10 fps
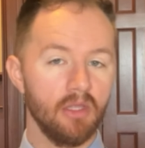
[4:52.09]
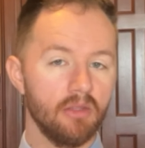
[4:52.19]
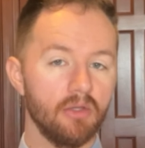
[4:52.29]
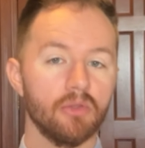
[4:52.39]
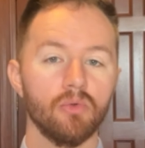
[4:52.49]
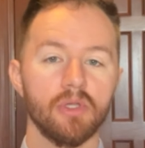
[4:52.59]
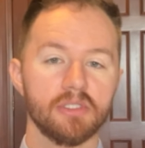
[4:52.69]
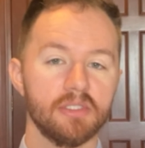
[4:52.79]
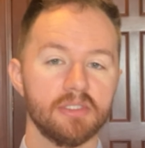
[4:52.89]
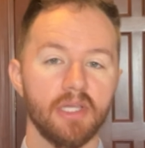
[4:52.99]
The other
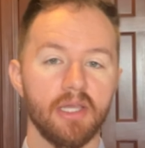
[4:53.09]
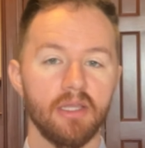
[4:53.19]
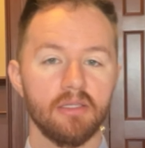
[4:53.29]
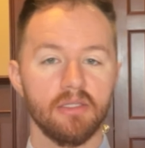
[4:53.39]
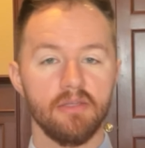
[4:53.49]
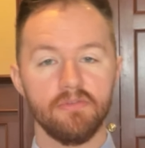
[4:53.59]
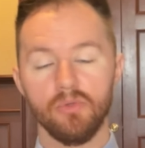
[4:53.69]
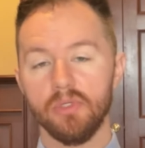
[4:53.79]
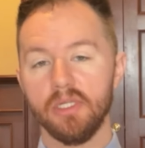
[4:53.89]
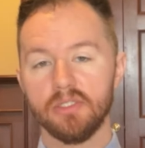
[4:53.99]
risk is that if you
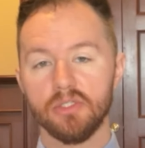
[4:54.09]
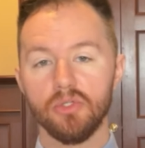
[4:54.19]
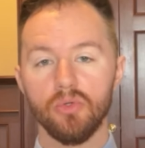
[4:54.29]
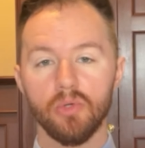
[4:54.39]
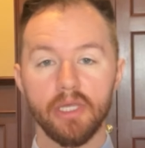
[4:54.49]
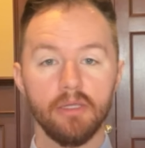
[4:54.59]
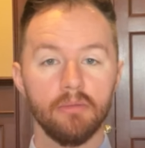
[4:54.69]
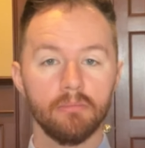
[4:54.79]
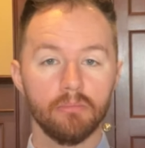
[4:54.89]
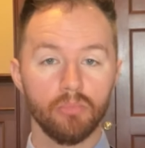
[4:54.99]
need to do a
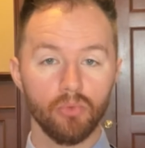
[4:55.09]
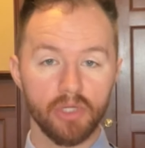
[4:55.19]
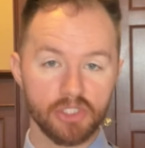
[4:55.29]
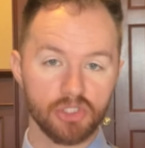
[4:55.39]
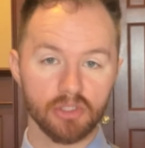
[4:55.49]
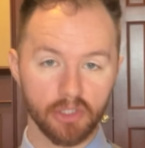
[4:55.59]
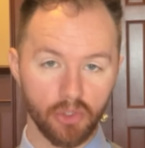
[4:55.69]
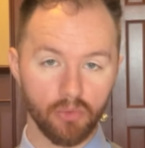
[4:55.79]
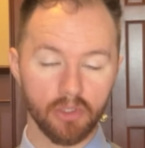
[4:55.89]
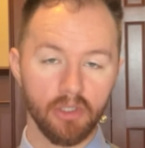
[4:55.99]
bridge
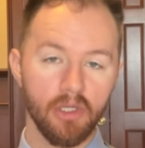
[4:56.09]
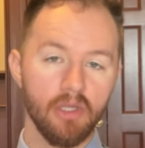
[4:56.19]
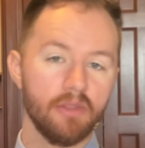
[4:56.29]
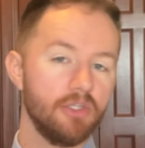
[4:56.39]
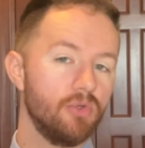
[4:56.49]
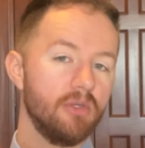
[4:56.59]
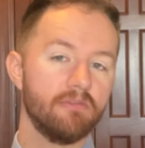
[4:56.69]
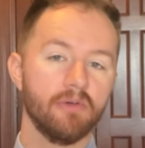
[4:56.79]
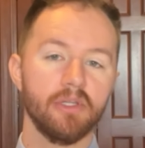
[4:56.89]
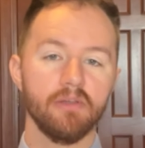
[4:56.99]
loan, then you need
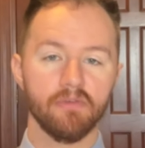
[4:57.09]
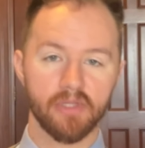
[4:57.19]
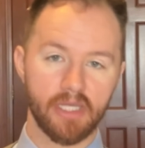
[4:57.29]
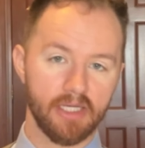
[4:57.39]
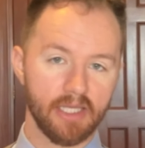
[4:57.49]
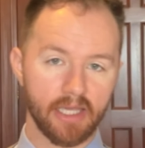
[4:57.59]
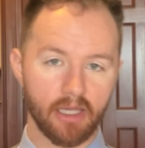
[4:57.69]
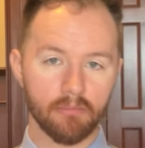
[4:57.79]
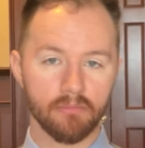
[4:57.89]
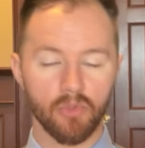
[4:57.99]
funding for that
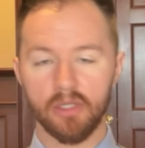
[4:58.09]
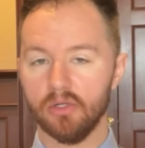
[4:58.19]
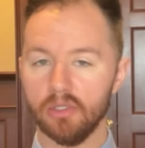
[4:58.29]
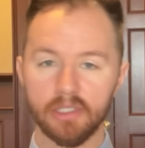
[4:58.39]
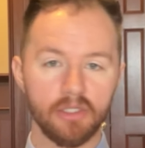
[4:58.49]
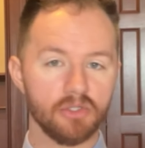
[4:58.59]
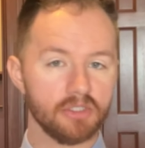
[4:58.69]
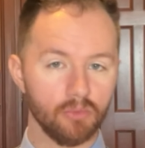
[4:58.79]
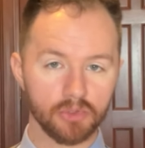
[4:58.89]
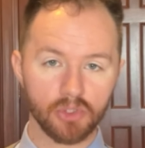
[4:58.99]
gap, right? There are lenders
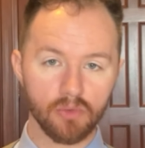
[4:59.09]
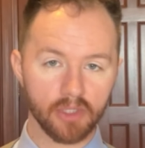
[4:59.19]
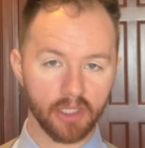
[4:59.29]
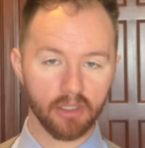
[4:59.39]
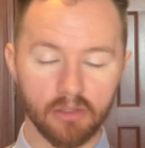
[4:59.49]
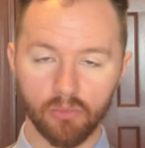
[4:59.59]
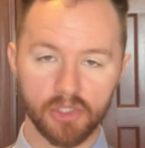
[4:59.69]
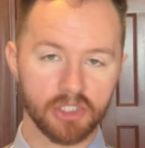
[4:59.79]
that will do that. Reach